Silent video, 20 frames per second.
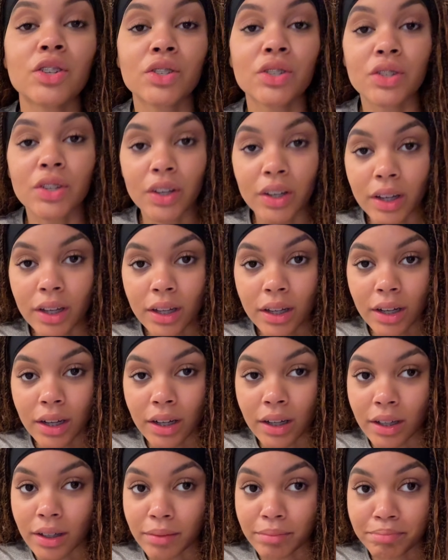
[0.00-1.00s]
took
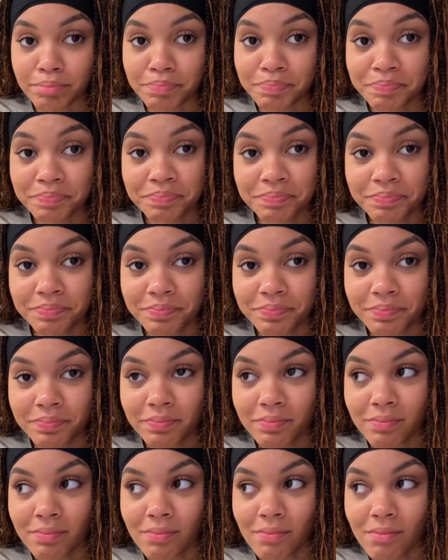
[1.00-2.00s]
um,
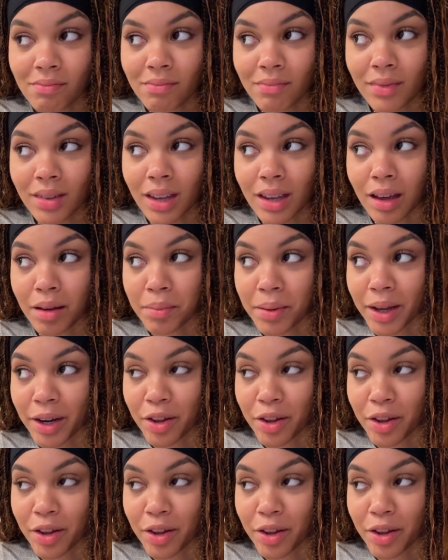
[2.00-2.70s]
about